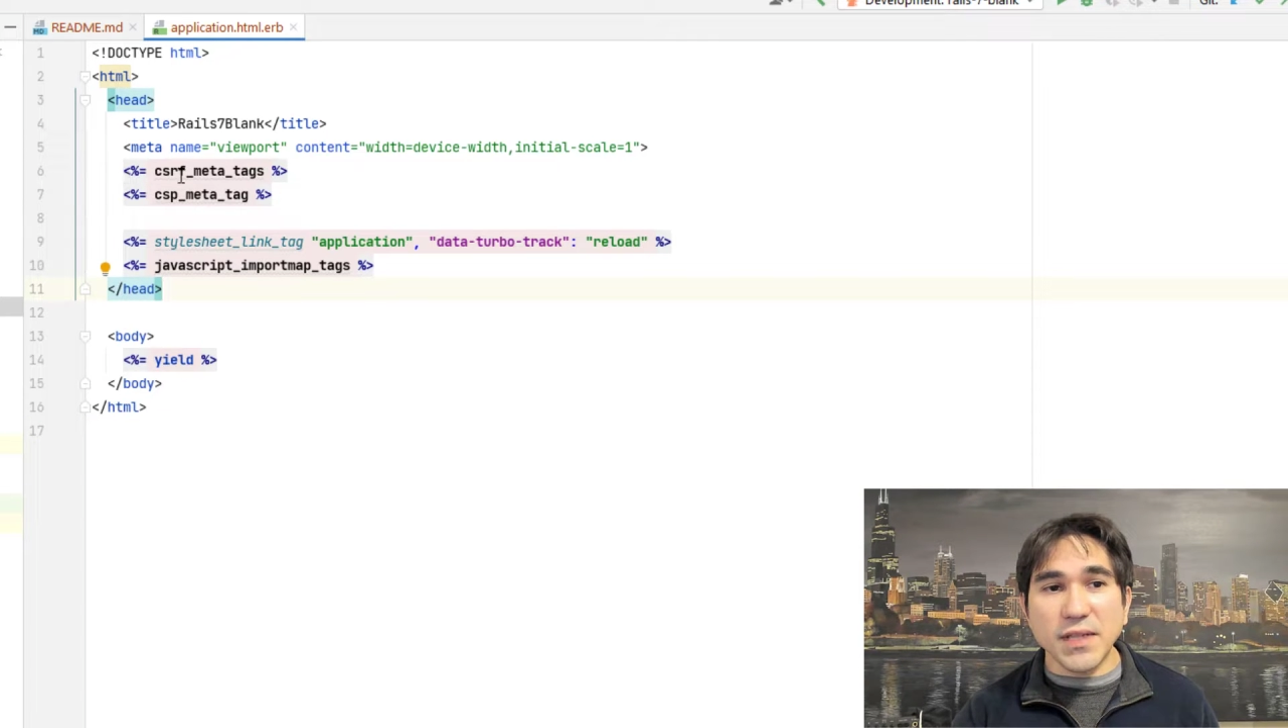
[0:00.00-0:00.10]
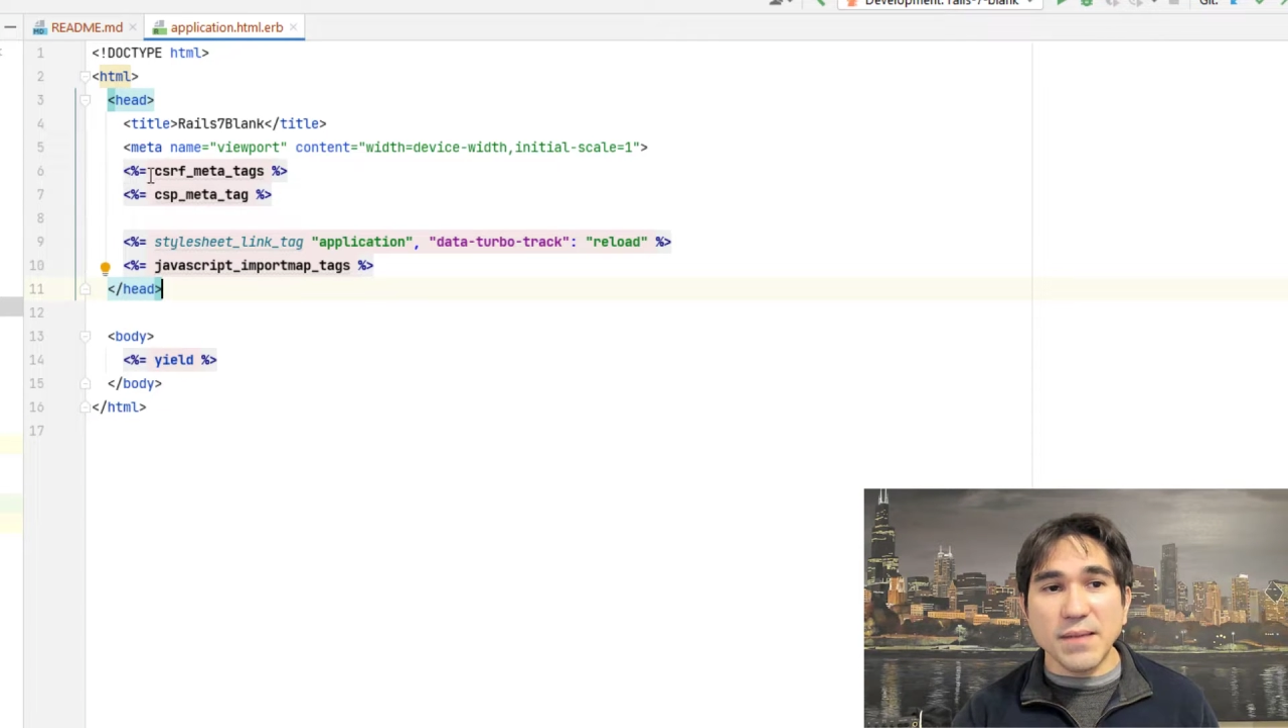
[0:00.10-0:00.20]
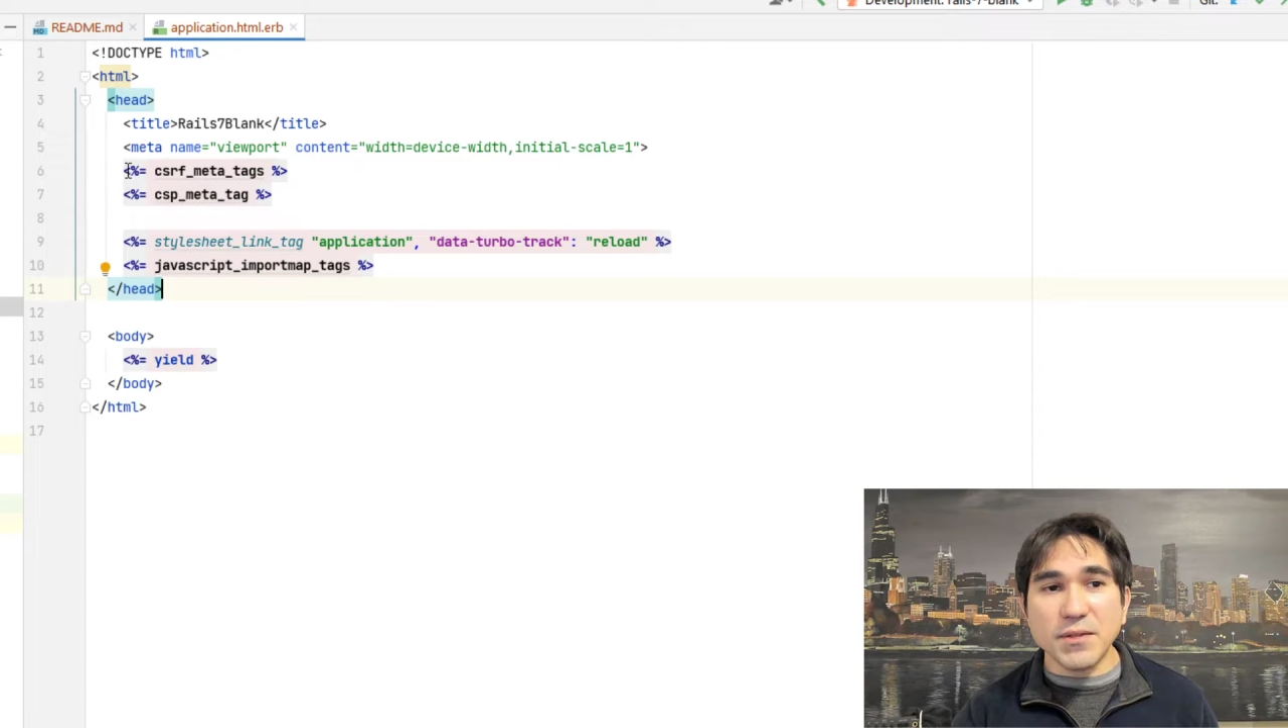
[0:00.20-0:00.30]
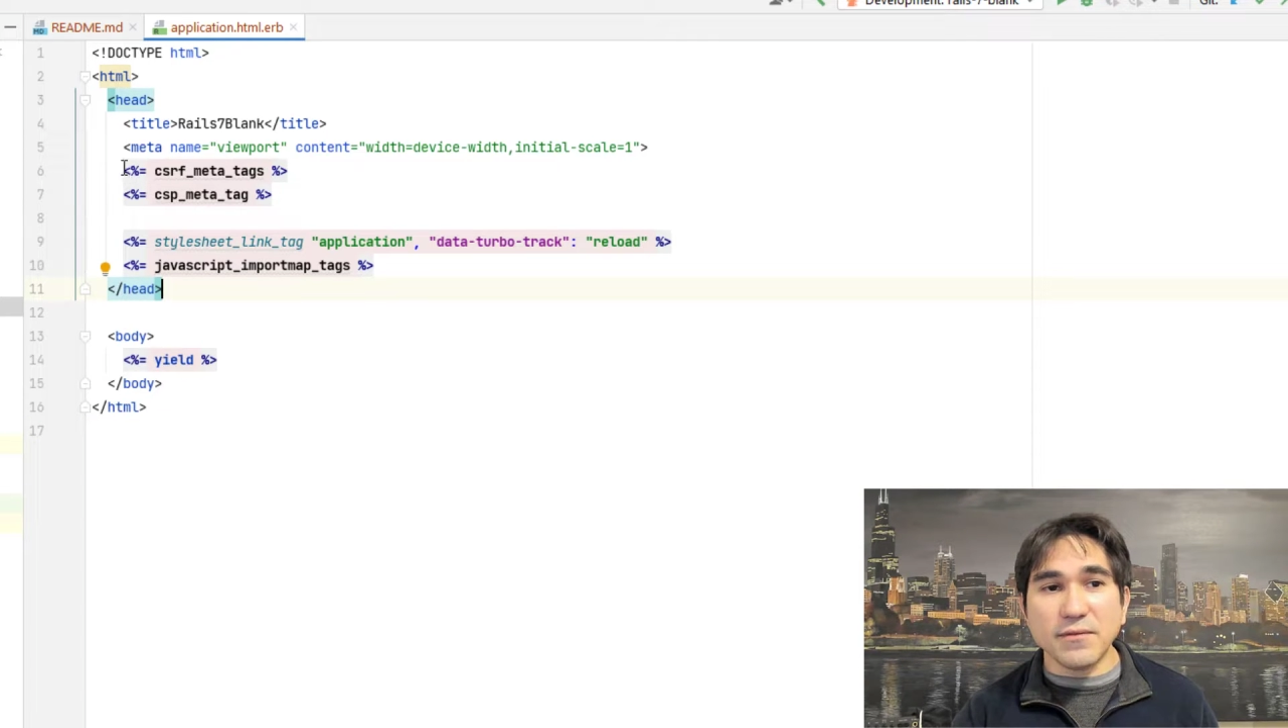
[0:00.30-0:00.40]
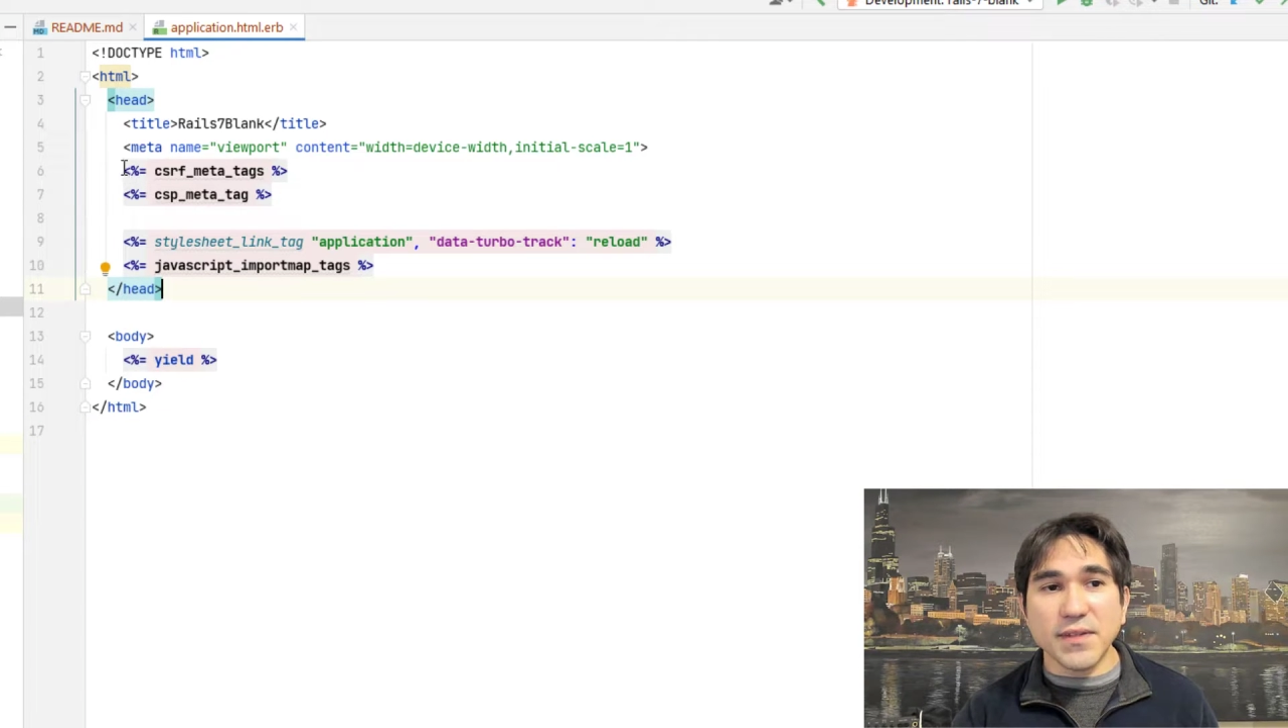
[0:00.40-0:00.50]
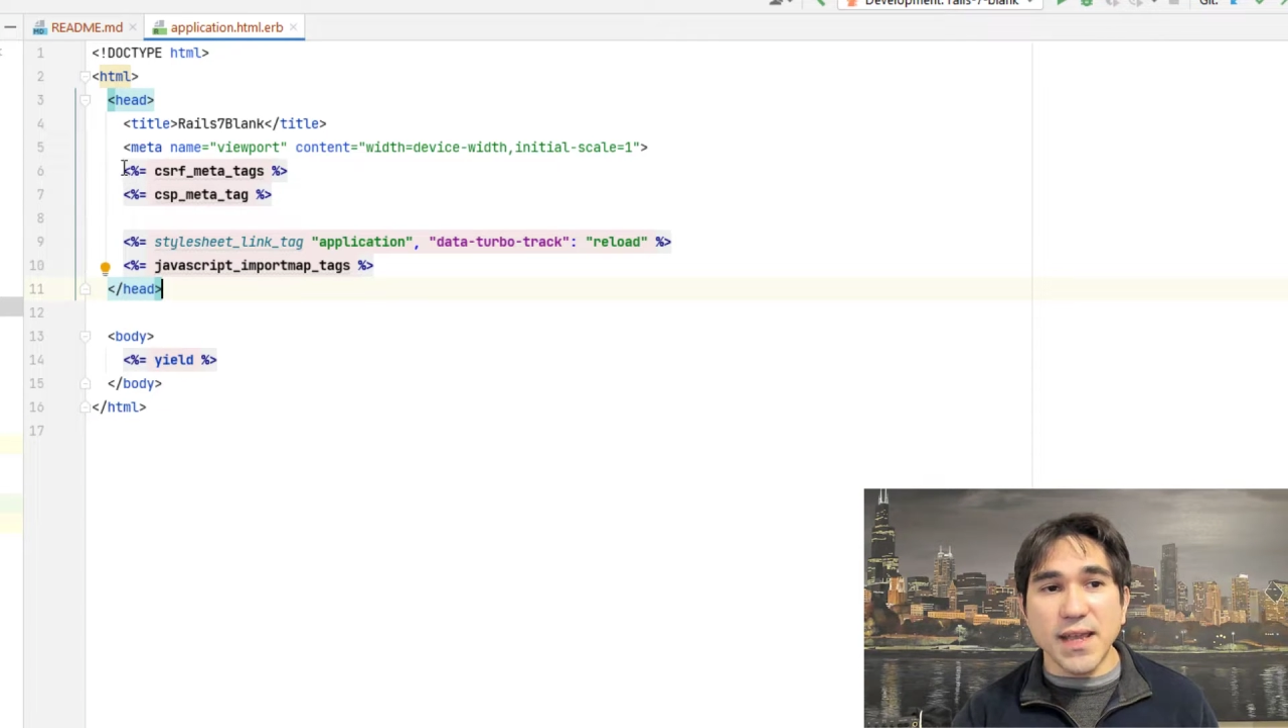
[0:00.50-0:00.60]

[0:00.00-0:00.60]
types of